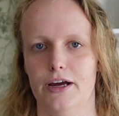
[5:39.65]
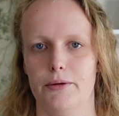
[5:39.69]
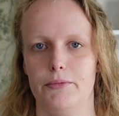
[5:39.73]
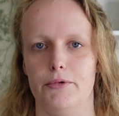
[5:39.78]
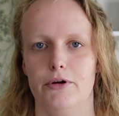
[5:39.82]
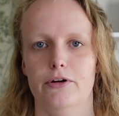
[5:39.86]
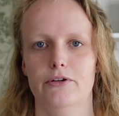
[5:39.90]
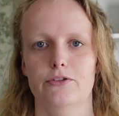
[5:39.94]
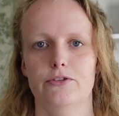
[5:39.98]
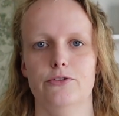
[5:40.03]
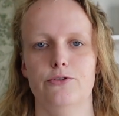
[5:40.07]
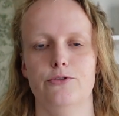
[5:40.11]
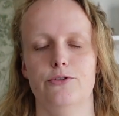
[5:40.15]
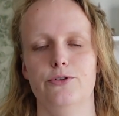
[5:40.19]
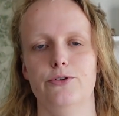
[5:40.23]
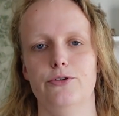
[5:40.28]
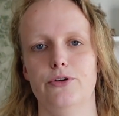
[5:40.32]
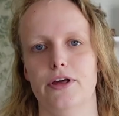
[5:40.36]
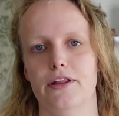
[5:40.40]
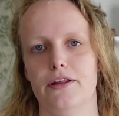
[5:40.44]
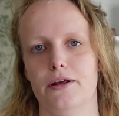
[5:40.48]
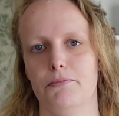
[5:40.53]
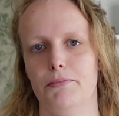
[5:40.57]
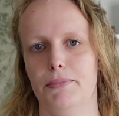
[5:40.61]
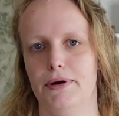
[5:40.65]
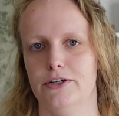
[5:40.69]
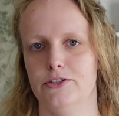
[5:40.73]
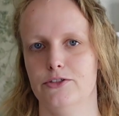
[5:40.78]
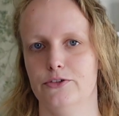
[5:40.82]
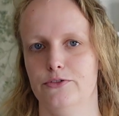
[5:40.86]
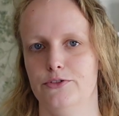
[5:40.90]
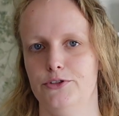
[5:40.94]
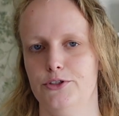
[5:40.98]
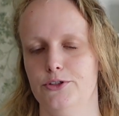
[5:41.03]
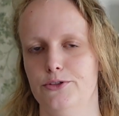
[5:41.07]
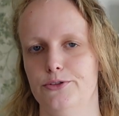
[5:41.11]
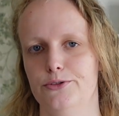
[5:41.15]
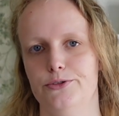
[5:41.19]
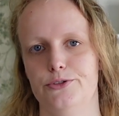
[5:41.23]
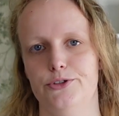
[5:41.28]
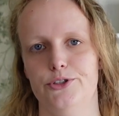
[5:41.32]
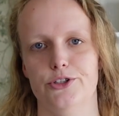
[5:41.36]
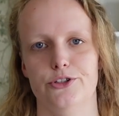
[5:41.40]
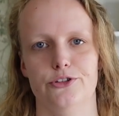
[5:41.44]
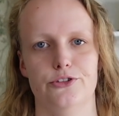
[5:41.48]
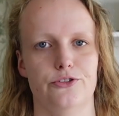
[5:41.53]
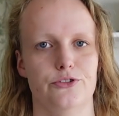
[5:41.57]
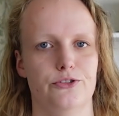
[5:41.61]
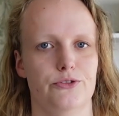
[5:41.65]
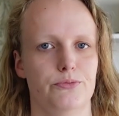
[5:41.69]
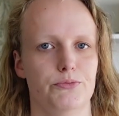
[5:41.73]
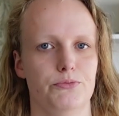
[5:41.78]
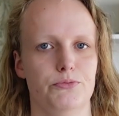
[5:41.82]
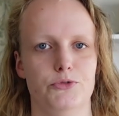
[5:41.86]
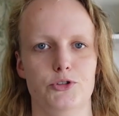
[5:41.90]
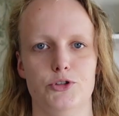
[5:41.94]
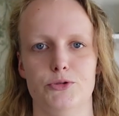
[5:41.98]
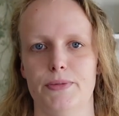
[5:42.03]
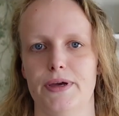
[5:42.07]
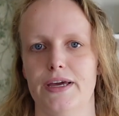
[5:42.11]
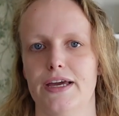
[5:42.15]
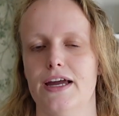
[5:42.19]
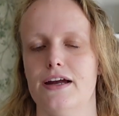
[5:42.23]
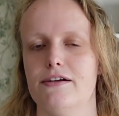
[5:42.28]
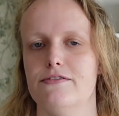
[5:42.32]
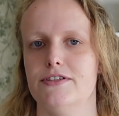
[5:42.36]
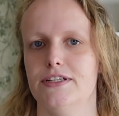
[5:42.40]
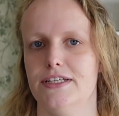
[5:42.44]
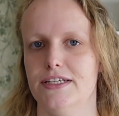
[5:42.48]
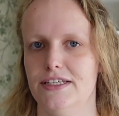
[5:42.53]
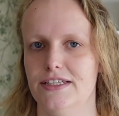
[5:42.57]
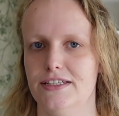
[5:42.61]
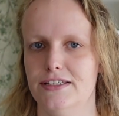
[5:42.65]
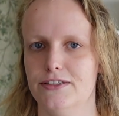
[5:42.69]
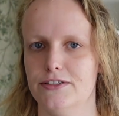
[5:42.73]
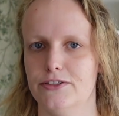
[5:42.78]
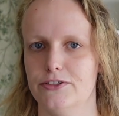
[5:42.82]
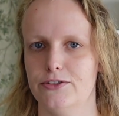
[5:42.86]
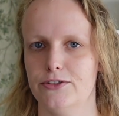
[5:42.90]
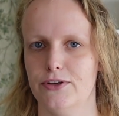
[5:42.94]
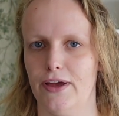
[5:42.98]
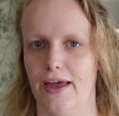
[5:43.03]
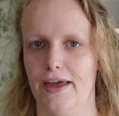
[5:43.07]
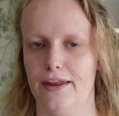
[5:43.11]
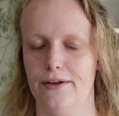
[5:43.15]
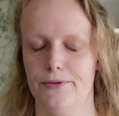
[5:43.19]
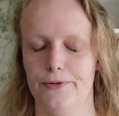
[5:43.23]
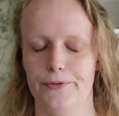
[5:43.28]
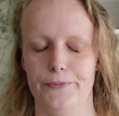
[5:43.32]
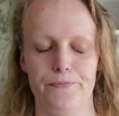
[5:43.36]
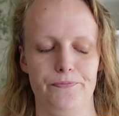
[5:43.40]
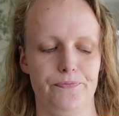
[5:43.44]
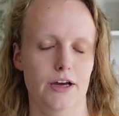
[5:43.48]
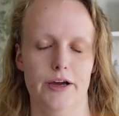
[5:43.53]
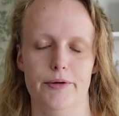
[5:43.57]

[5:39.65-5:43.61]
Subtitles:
I'm going to do that in pairs of 2 just to make everything easier to handle.